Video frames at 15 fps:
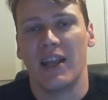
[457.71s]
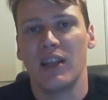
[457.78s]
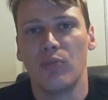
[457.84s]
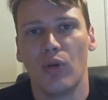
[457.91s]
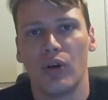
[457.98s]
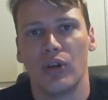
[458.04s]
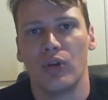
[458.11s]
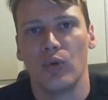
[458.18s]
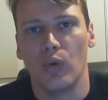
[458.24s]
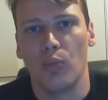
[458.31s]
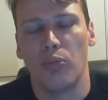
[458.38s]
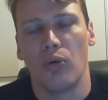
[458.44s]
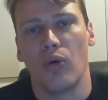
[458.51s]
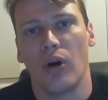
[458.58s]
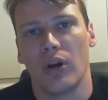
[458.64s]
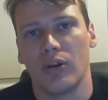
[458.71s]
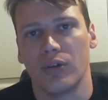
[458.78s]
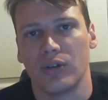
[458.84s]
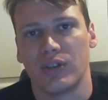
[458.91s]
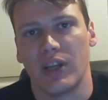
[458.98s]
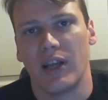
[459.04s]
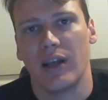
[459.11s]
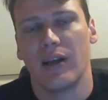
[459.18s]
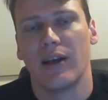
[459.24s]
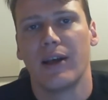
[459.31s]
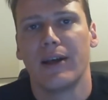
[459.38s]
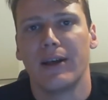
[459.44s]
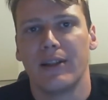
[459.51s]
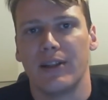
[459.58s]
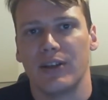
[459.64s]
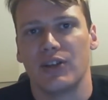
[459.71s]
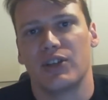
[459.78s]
Anybody who had bought a cook set, they